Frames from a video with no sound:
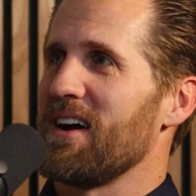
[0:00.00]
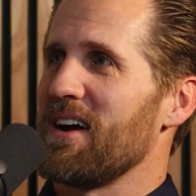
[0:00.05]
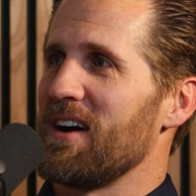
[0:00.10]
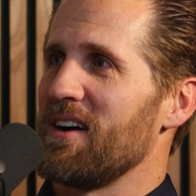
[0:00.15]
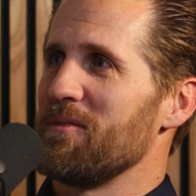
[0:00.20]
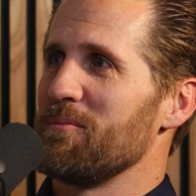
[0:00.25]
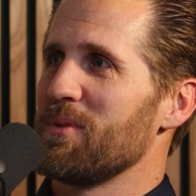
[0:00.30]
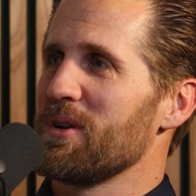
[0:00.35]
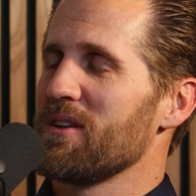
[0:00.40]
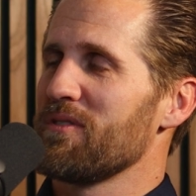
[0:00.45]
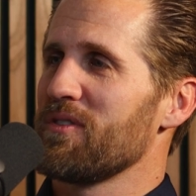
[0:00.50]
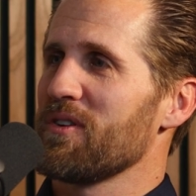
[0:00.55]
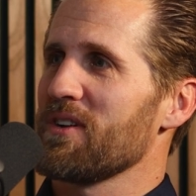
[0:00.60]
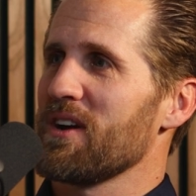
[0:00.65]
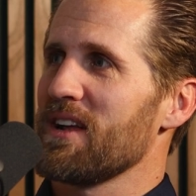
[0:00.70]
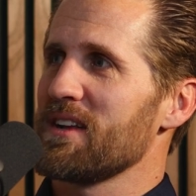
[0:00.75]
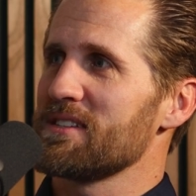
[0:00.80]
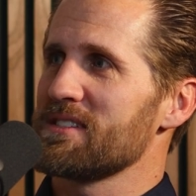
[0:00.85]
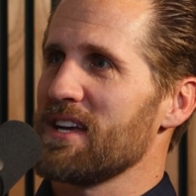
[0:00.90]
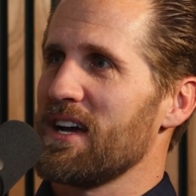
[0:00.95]
But if you're
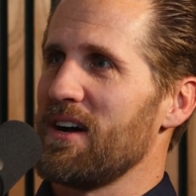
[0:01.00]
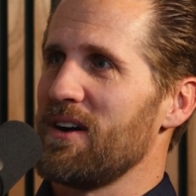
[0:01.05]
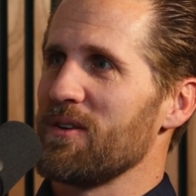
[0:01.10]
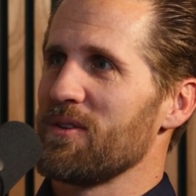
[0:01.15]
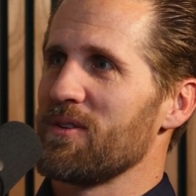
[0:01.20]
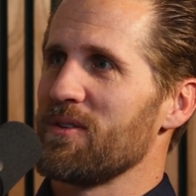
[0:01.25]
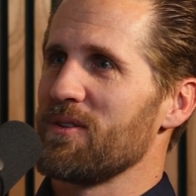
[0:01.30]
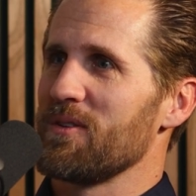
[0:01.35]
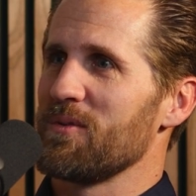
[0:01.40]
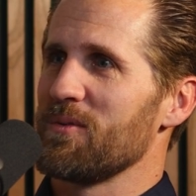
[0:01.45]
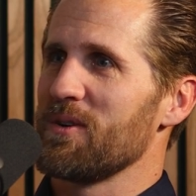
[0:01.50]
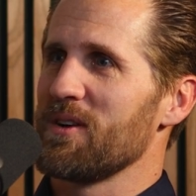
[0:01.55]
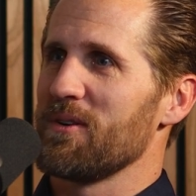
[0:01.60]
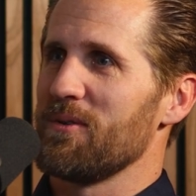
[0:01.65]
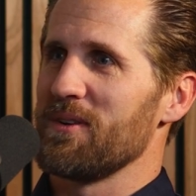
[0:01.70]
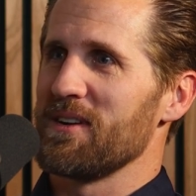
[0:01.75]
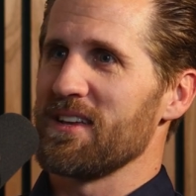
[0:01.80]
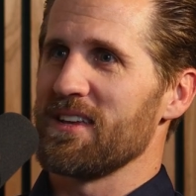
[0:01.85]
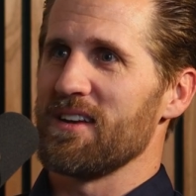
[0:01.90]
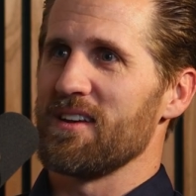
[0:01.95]
out of town, we
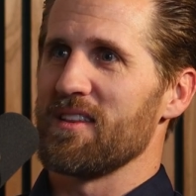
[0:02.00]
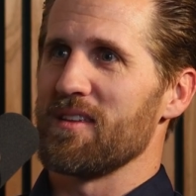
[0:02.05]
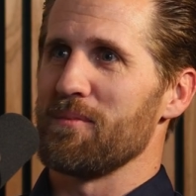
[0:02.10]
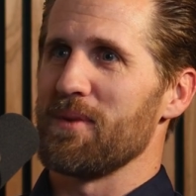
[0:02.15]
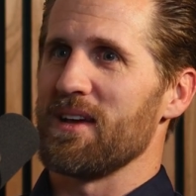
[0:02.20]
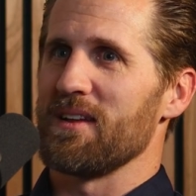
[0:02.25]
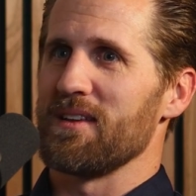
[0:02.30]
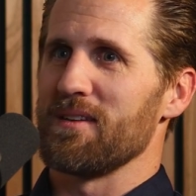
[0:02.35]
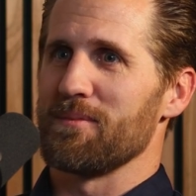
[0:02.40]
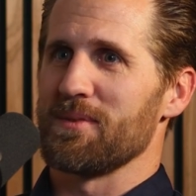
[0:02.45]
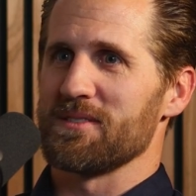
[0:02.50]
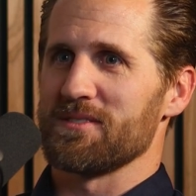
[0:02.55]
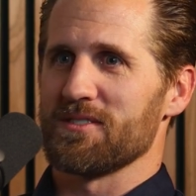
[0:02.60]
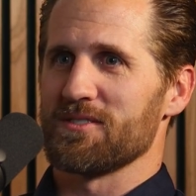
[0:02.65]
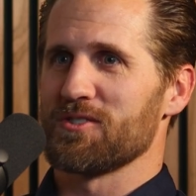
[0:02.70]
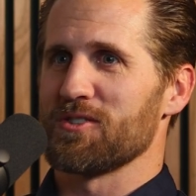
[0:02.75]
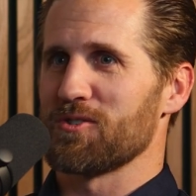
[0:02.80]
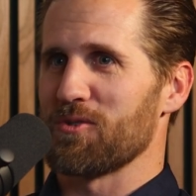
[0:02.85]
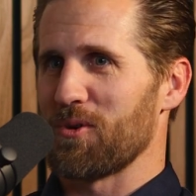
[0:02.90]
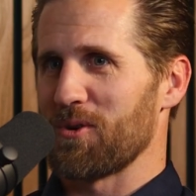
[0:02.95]
don't want to get into the mailing
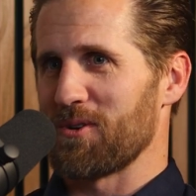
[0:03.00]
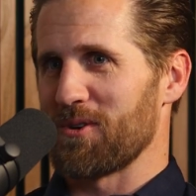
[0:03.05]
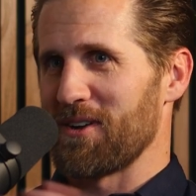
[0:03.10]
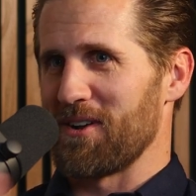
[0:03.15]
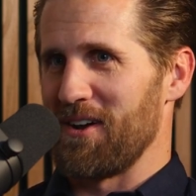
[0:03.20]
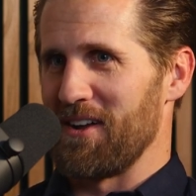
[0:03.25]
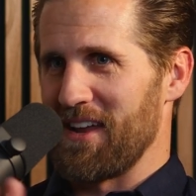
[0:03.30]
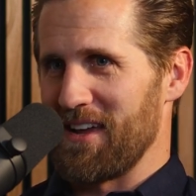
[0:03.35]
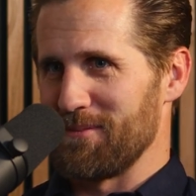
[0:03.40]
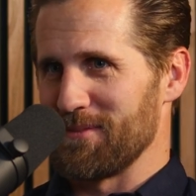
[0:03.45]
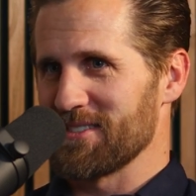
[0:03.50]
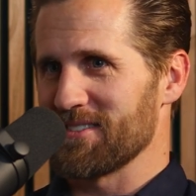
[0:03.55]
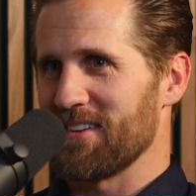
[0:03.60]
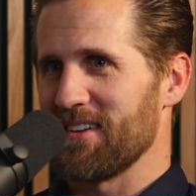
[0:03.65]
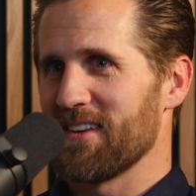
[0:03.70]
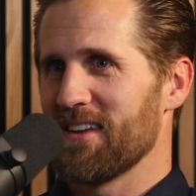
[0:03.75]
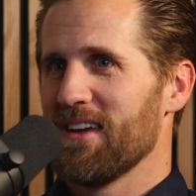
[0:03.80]
business. Just order it on Amazon.